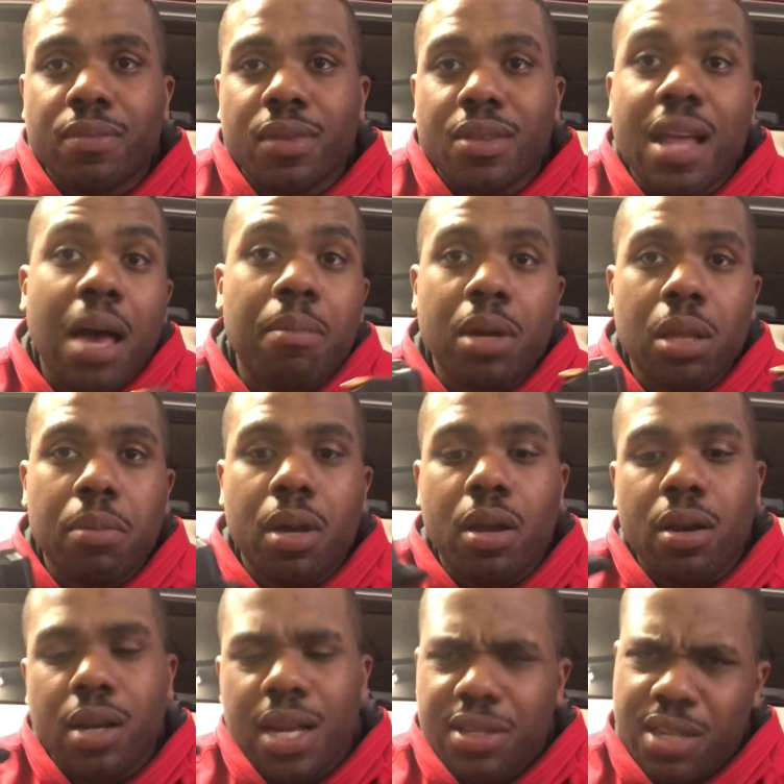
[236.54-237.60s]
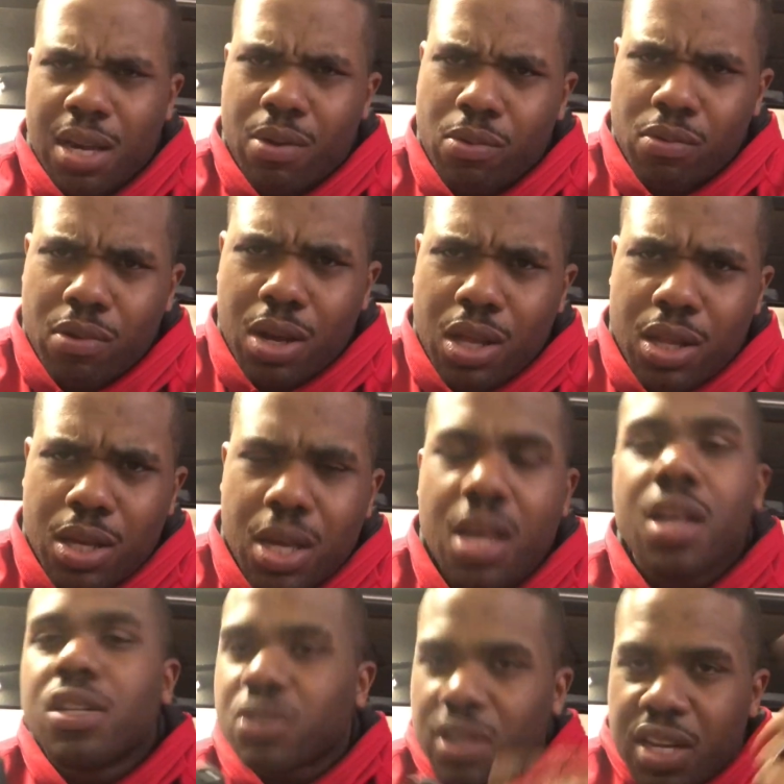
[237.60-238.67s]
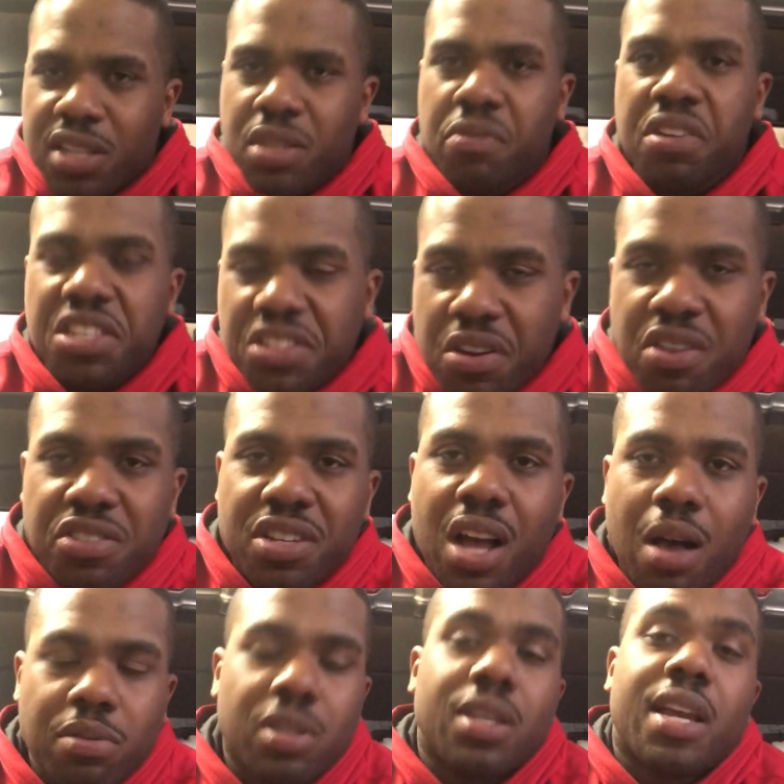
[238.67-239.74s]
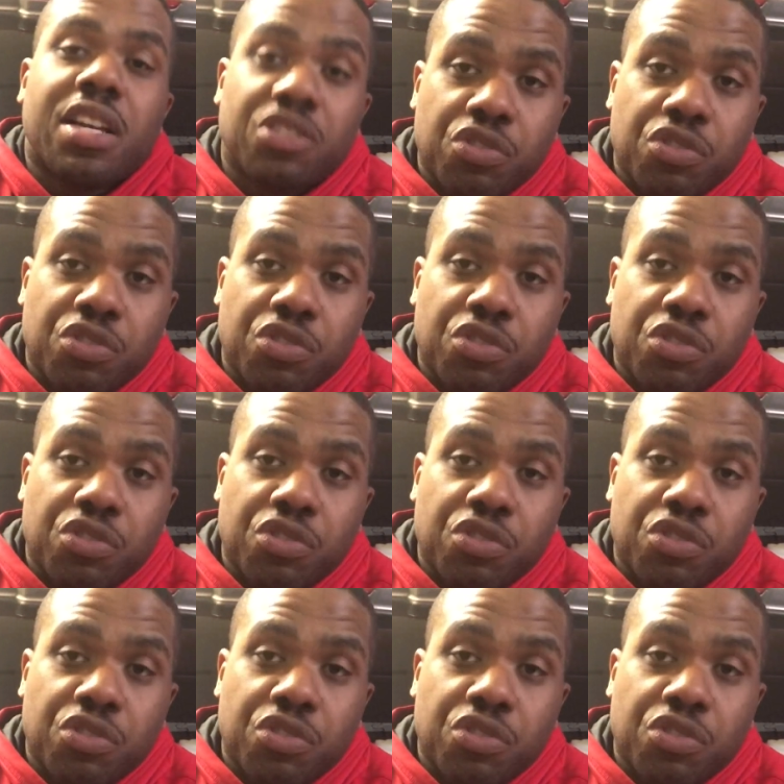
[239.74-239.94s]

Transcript: 9mm. I said, oh, really? So I did some research, and obviously that's